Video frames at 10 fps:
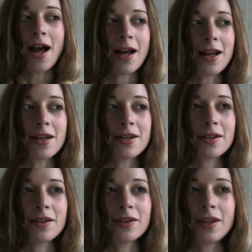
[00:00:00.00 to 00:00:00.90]
and
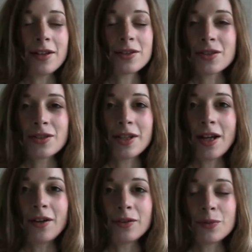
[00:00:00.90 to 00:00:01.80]
they're just
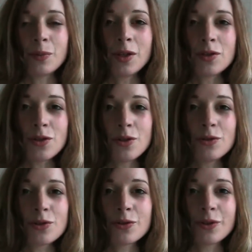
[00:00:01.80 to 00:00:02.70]
the ultimate
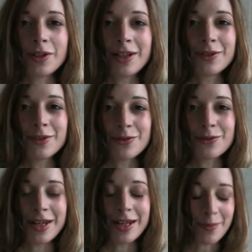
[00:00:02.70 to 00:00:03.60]
neutral lover's
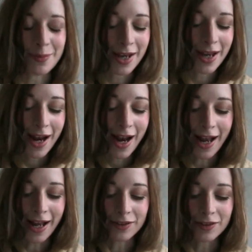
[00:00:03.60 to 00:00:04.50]
dream,
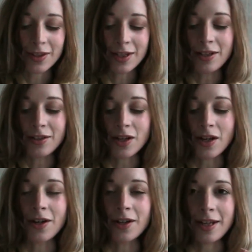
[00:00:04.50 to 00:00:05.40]
and these
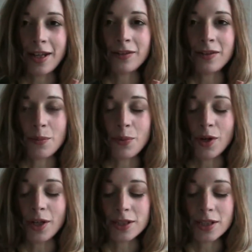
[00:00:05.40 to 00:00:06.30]
are a case in
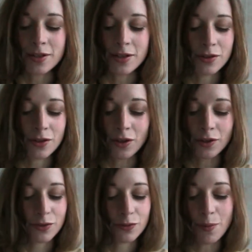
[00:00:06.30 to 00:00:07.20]
point. This is
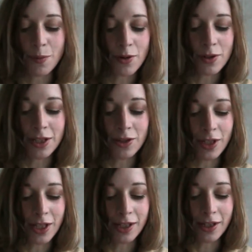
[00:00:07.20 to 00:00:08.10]
not remotely
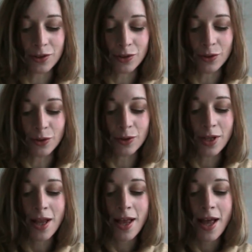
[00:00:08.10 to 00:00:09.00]
unique at
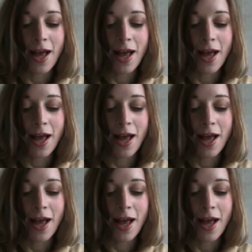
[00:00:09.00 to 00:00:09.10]
all,